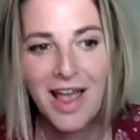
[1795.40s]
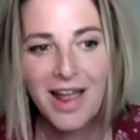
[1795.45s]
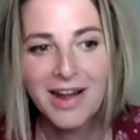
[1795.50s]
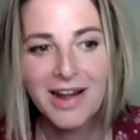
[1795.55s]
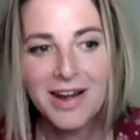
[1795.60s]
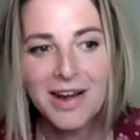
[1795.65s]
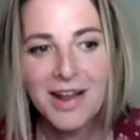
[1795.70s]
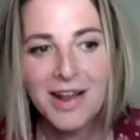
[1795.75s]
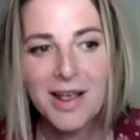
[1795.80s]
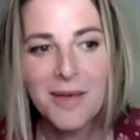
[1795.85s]

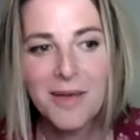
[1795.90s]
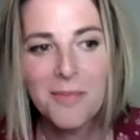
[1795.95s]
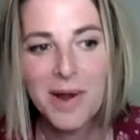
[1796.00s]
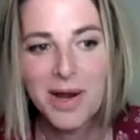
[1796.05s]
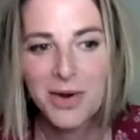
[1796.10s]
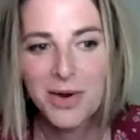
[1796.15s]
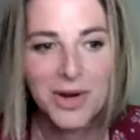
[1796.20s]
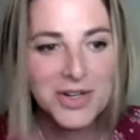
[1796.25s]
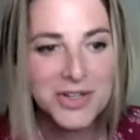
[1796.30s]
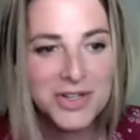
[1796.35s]
And
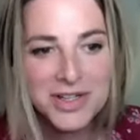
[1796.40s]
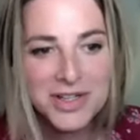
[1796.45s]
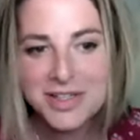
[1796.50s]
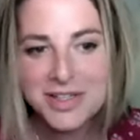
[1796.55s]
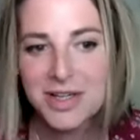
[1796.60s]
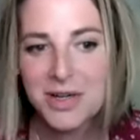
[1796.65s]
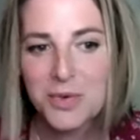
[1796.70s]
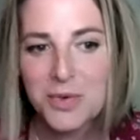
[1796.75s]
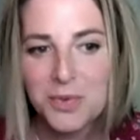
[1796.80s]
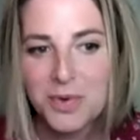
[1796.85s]
my question
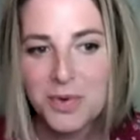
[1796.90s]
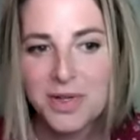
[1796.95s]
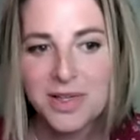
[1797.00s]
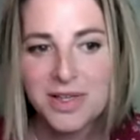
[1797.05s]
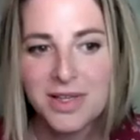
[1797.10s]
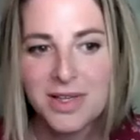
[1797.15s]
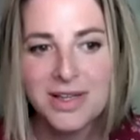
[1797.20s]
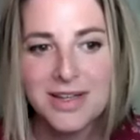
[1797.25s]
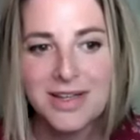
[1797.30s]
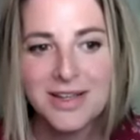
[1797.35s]
is like a
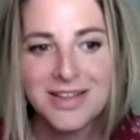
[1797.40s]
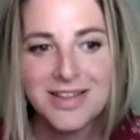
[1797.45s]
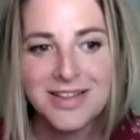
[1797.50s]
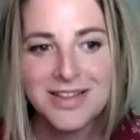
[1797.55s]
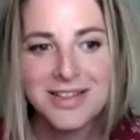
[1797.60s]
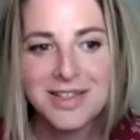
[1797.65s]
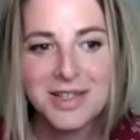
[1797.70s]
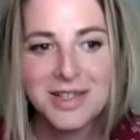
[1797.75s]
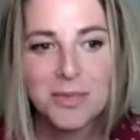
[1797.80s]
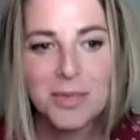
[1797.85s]
really
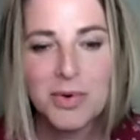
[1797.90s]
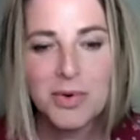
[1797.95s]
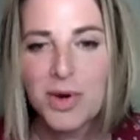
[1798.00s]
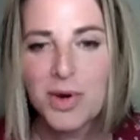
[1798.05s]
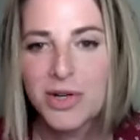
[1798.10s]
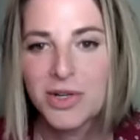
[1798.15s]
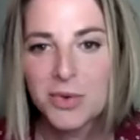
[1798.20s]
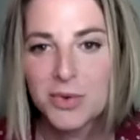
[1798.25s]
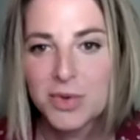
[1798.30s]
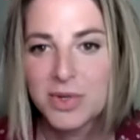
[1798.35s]
simple
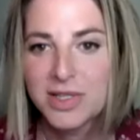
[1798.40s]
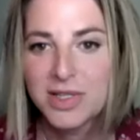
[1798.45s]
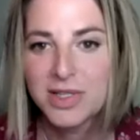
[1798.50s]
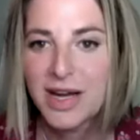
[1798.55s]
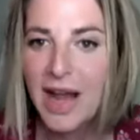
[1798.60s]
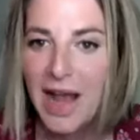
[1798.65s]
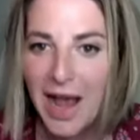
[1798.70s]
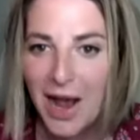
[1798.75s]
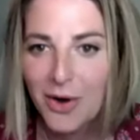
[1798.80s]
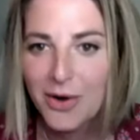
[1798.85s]
question, which is
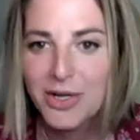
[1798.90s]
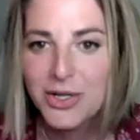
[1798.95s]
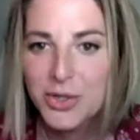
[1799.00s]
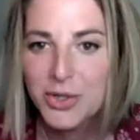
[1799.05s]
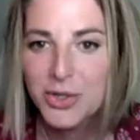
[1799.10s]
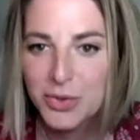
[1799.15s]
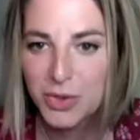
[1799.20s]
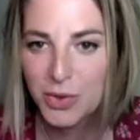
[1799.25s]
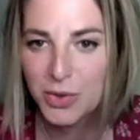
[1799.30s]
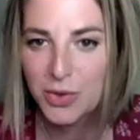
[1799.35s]
like, how did
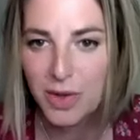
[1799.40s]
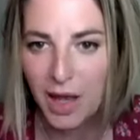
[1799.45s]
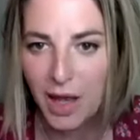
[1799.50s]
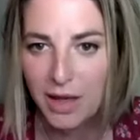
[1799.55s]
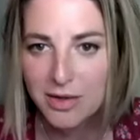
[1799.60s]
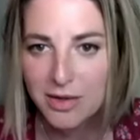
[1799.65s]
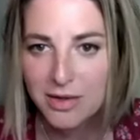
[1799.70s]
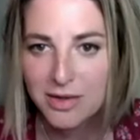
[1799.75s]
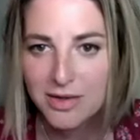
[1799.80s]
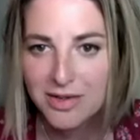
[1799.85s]
you do
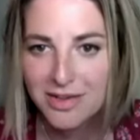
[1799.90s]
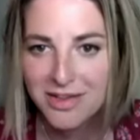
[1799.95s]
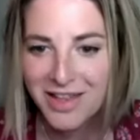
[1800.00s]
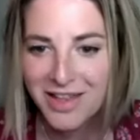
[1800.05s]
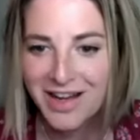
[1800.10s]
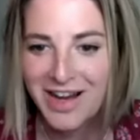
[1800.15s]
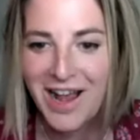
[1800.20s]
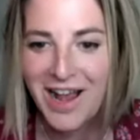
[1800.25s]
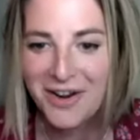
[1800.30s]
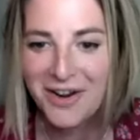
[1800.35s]
that?
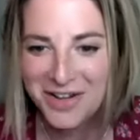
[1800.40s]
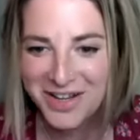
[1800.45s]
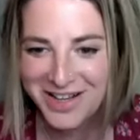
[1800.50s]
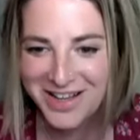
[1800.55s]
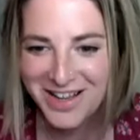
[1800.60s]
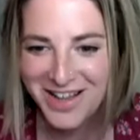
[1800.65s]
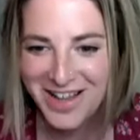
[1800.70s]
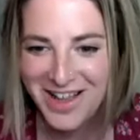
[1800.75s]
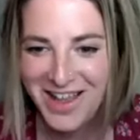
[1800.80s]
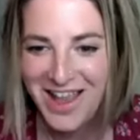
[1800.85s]
Like, how
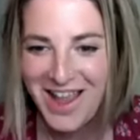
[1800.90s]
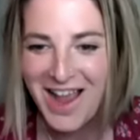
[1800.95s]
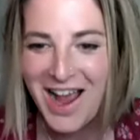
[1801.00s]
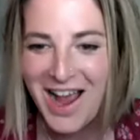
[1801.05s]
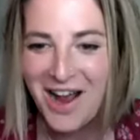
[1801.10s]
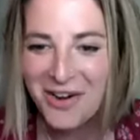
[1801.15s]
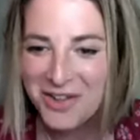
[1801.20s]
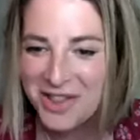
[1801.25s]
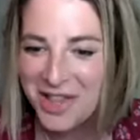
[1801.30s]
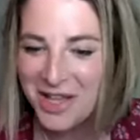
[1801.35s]
did
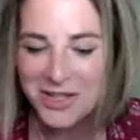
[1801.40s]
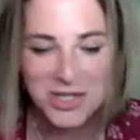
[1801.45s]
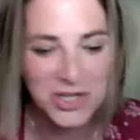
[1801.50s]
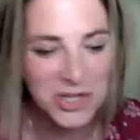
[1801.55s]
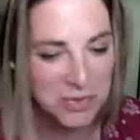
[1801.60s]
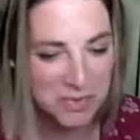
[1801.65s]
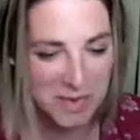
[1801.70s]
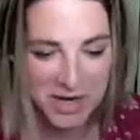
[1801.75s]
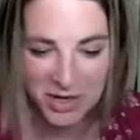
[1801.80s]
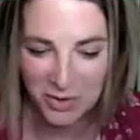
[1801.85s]
how did that?
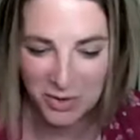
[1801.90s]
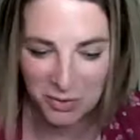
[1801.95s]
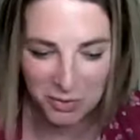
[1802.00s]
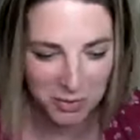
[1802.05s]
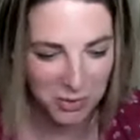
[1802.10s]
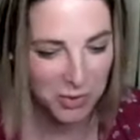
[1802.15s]
Did you make a